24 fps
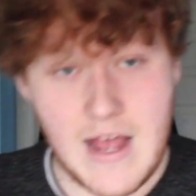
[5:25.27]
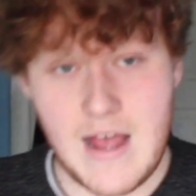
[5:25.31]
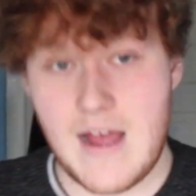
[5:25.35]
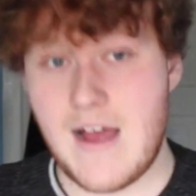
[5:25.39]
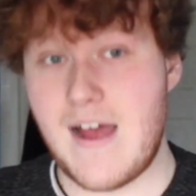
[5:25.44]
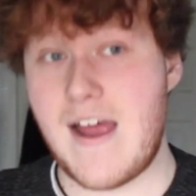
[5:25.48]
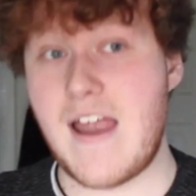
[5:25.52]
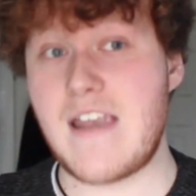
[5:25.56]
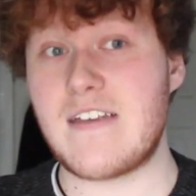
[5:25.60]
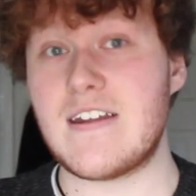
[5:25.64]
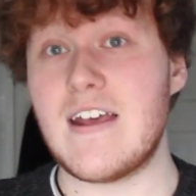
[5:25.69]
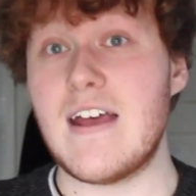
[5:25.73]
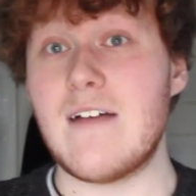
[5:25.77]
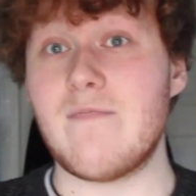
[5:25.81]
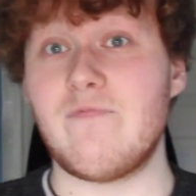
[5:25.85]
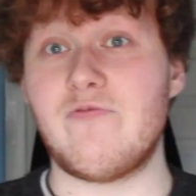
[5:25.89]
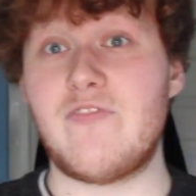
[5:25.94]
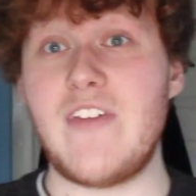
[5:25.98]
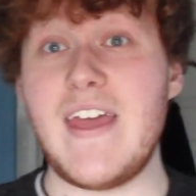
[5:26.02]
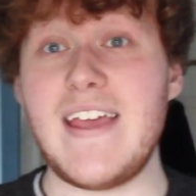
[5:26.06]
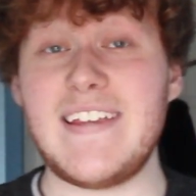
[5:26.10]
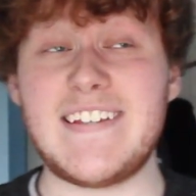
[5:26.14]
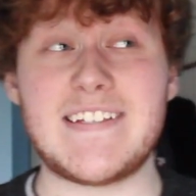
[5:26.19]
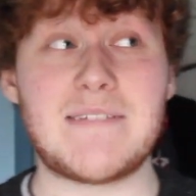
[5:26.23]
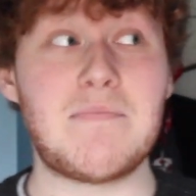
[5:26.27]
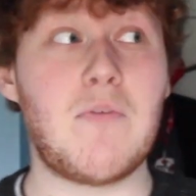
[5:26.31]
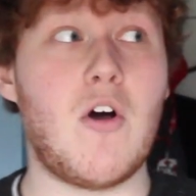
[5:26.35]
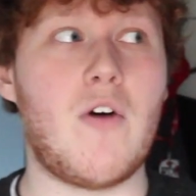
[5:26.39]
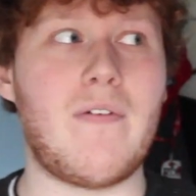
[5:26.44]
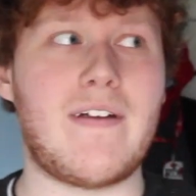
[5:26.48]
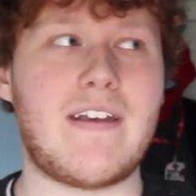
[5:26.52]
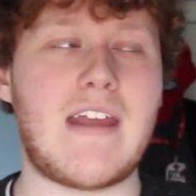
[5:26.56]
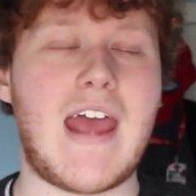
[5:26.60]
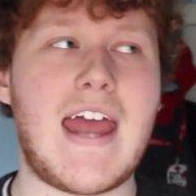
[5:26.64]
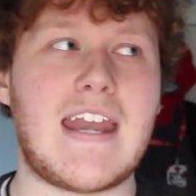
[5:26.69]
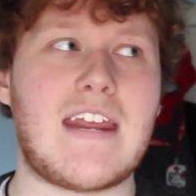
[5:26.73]
And this,
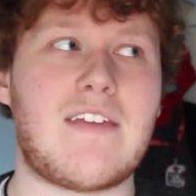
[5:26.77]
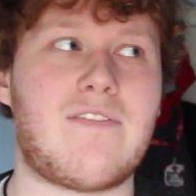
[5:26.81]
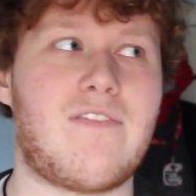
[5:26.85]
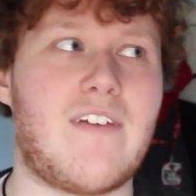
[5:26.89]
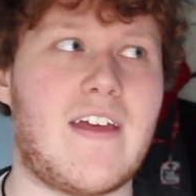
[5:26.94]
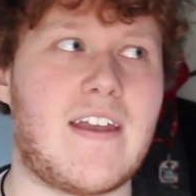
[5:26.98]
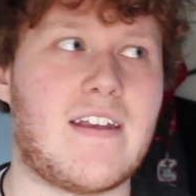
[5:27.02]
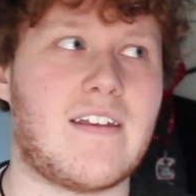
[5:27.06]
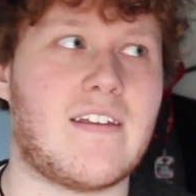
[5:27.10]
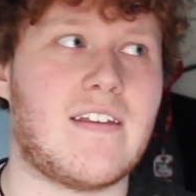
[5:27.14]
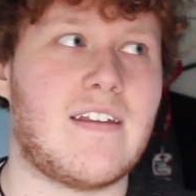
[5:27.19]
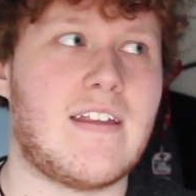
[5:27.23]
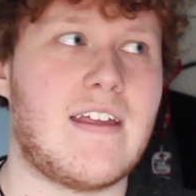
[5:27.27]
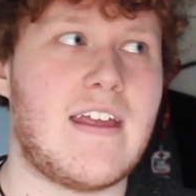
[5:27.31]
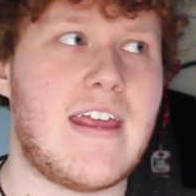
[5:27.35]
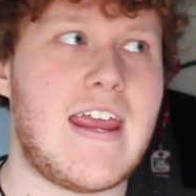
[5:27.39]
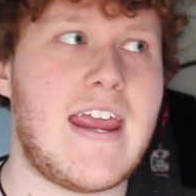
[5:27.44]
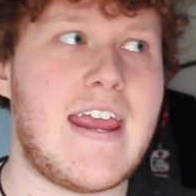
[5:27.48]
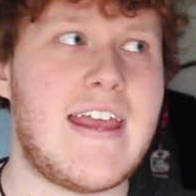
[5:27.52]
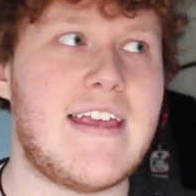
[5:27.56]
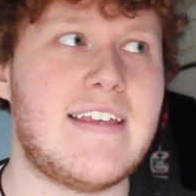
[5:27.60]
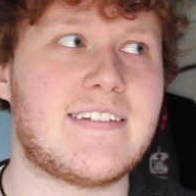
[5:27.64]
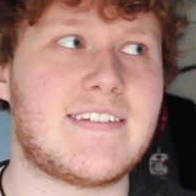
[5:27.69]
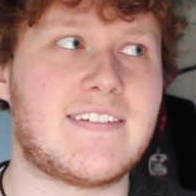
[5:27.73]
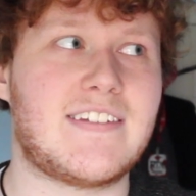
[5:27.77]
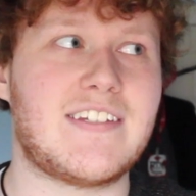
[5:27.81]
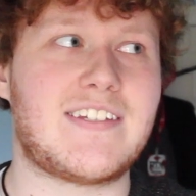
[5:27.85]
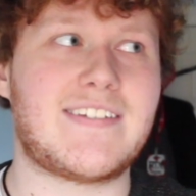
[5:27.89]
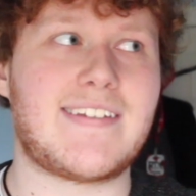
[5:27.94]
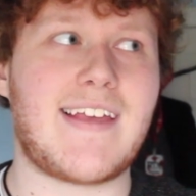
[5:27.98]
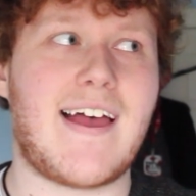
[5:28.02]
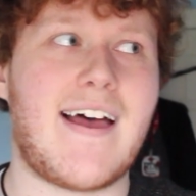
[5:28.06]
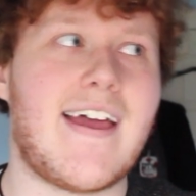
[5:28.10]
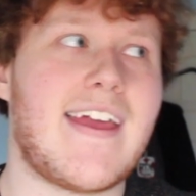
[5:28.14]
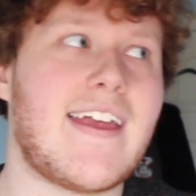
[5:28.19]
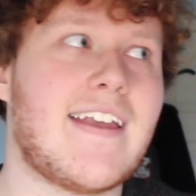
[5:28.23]
more than anything, is the
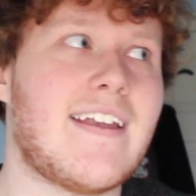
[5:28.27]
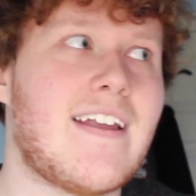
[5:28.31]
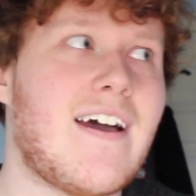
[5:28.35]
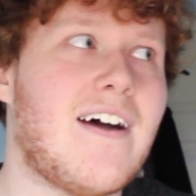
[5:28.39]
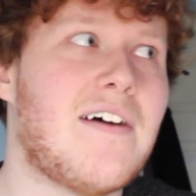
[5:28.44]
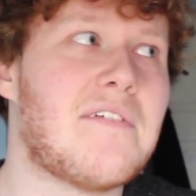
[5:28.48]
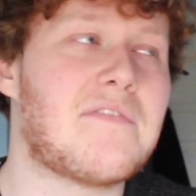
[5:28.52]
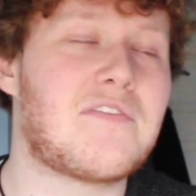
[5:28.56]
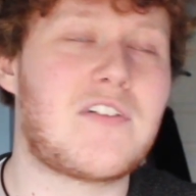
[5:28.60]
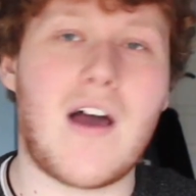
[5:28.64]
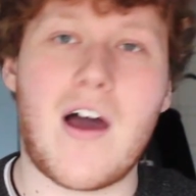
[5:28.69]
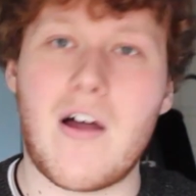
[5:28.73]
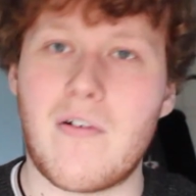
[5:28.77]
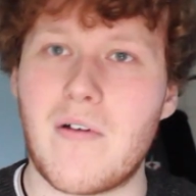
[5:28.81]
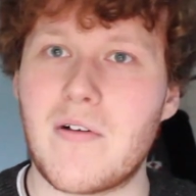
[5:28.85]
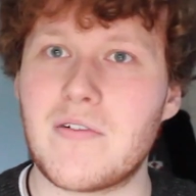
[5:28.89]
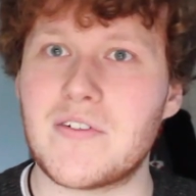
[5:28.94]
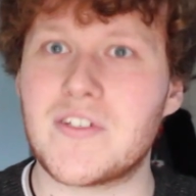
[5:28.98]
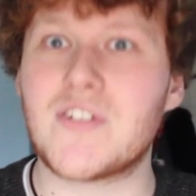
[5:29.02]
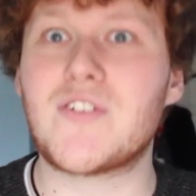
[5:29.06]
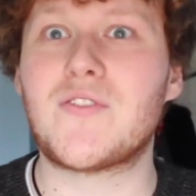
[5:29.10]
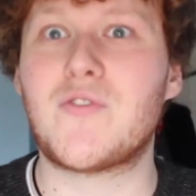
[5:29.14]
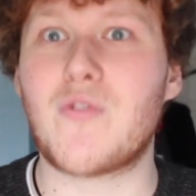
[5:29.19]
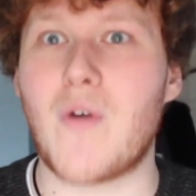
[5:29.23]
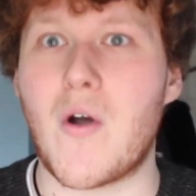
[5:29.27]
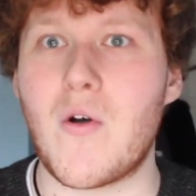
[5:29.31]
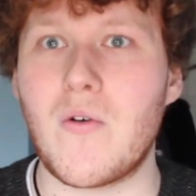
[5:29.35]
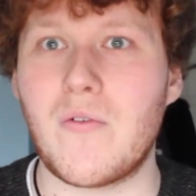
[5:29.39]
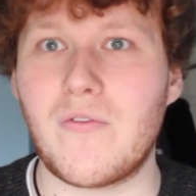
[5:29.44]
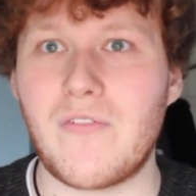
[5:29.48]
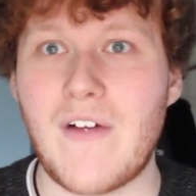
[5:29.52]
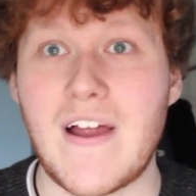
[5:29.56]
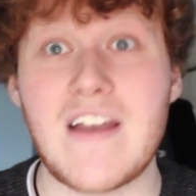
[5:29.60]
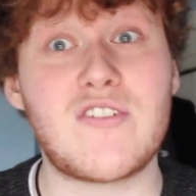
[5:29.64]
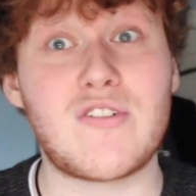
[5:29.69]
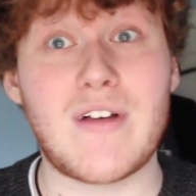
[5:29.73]
sign of Goro's
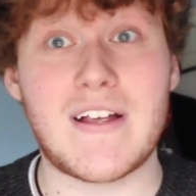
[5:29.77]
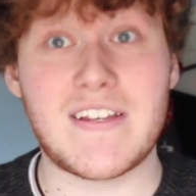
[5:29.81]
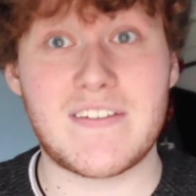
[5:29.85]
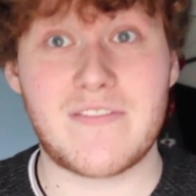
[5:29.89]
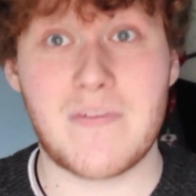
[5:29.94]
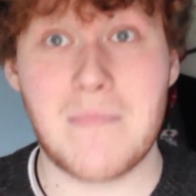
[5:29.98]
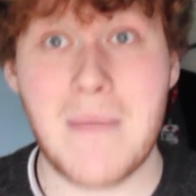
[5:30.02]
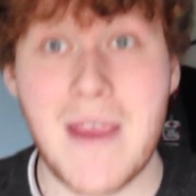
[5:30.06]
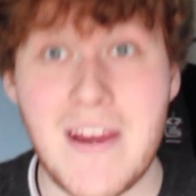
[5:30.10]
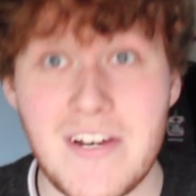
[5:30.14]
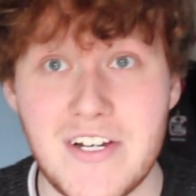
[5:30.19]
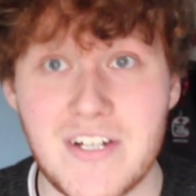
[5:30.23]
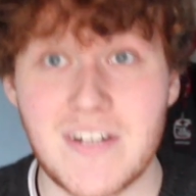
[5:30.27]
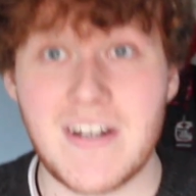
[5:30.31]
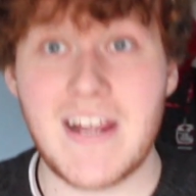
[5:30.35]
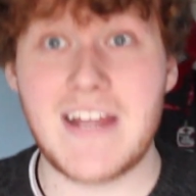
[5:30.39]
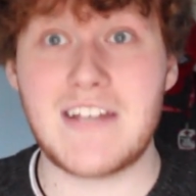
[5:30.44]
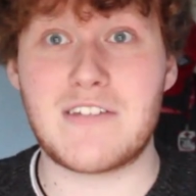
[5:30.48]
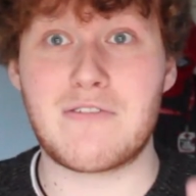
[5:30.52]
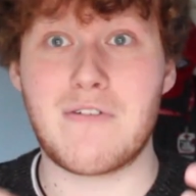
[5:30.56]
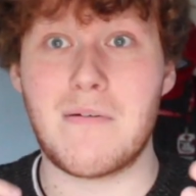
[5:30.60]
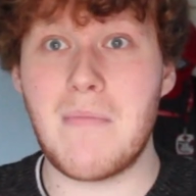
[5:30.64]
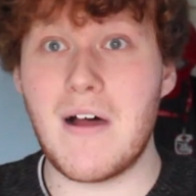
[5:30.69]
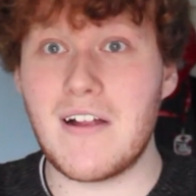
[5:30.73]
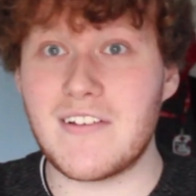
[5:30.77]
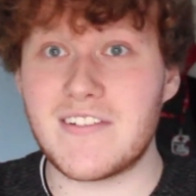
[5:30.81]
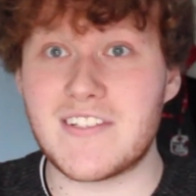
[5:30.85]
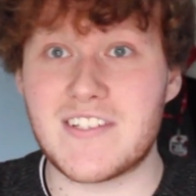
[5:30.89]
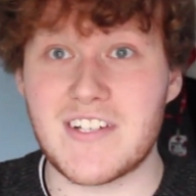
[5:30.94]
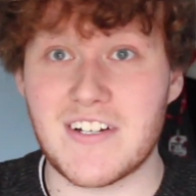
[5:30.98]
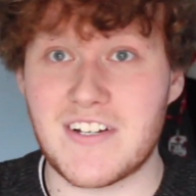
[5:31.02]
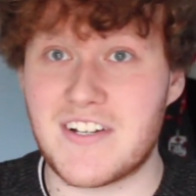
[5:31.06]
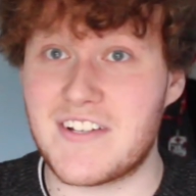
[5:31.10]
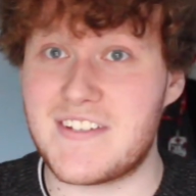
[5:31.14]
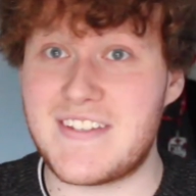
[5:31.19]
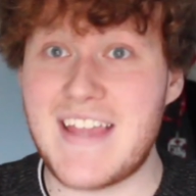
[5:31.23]
growth and transformation into a
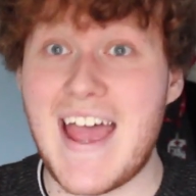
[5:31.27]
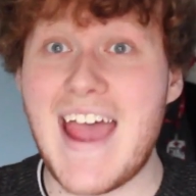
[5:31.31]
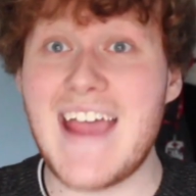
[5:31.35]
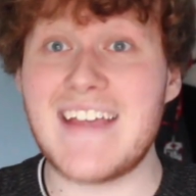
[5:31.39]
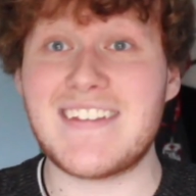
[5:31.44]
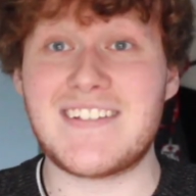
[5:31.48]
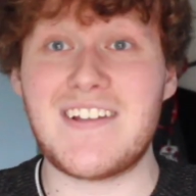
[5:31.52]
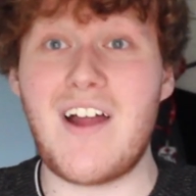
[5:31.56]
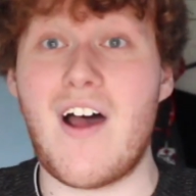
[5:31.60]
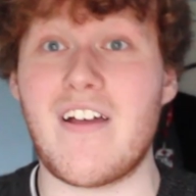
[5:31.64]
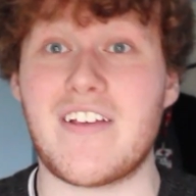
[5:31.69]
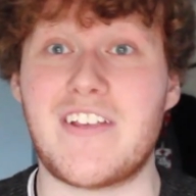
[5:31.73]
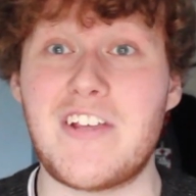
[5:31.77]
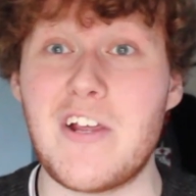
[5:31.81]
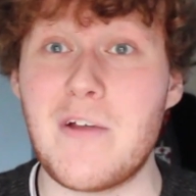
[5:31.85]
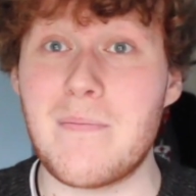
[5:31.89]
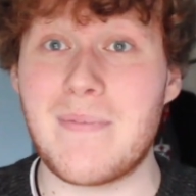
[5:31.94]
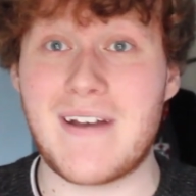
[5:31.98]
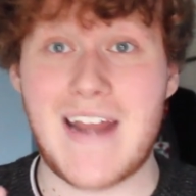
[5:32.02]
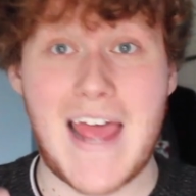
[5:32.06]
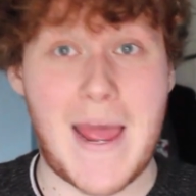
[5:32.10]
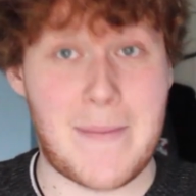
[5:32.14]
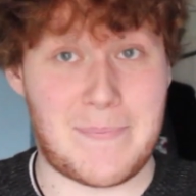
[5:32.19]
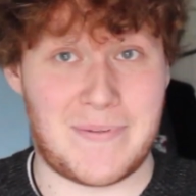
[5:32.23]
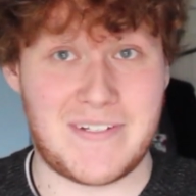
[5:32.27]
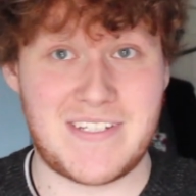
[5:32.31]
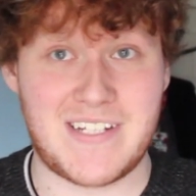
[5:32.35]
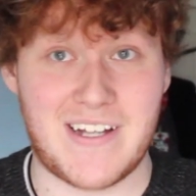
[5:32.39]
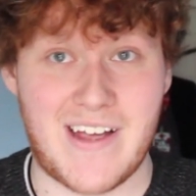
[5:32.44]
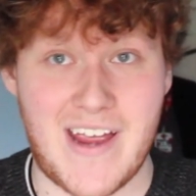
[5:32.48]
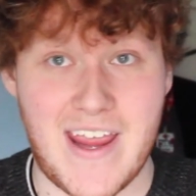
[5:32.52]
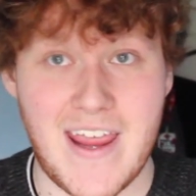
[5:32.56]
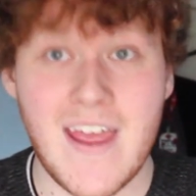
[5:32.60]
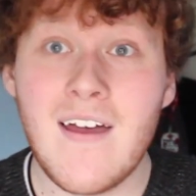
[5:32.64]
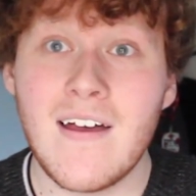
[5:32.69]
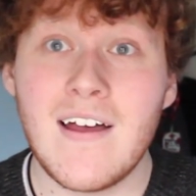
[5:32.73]
monster. Because that is not a human
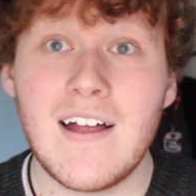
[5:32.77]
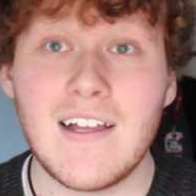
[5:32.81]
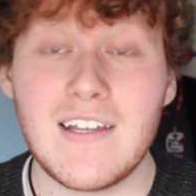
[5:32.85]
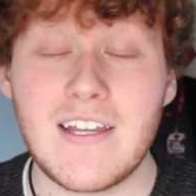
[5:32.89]
appetite.